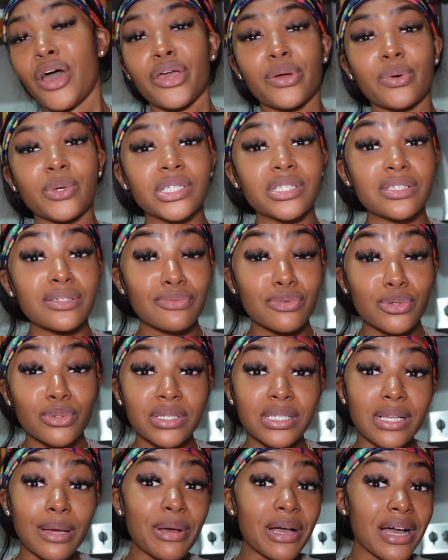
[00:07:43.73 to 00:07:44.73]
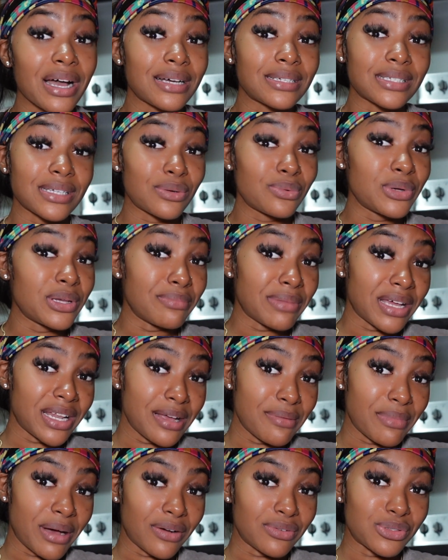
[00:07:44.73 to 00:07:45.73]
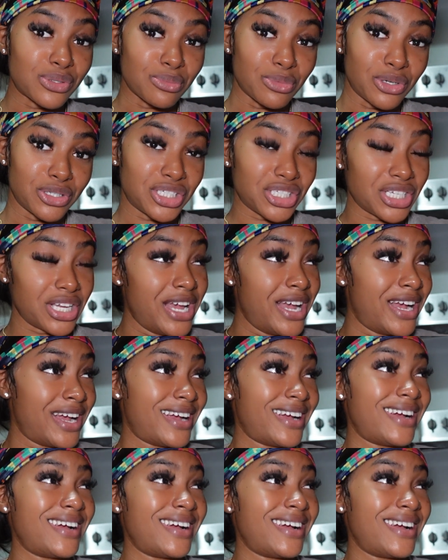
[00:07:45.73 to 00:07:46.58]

Would it even was because the wig make them have so much hair.